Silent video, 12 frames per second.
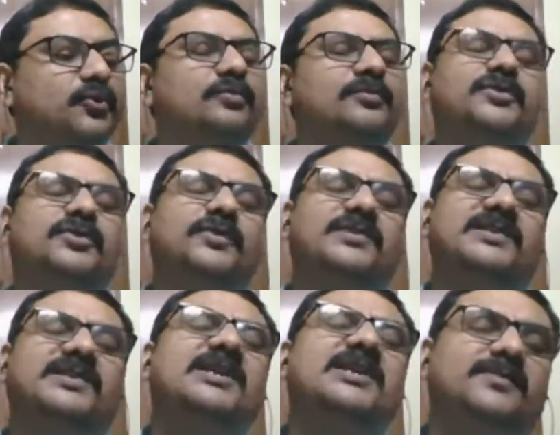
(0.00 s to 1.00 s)
So the
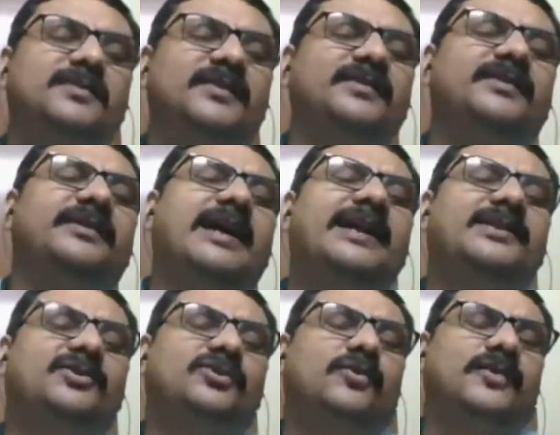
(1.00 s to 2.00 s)
statesmen, the
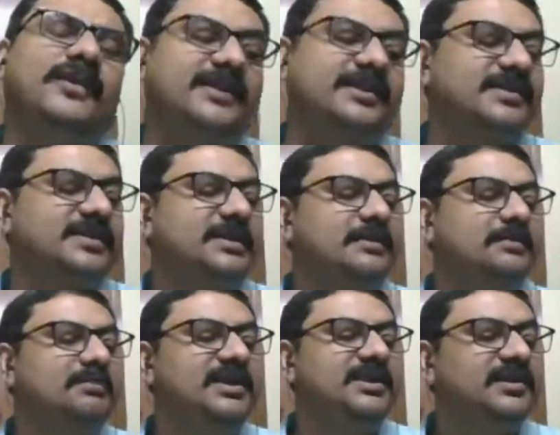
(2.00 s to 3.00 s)
aristocrats, meet
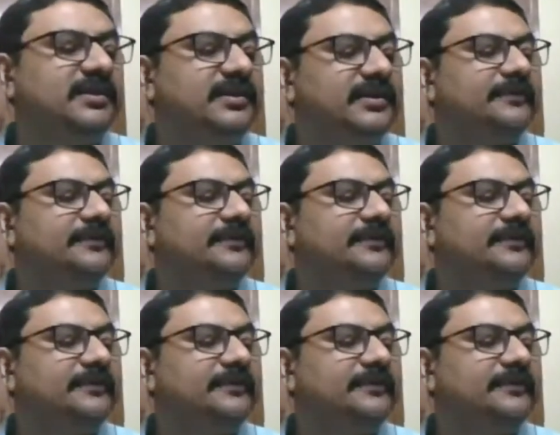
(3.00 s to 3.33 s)
here.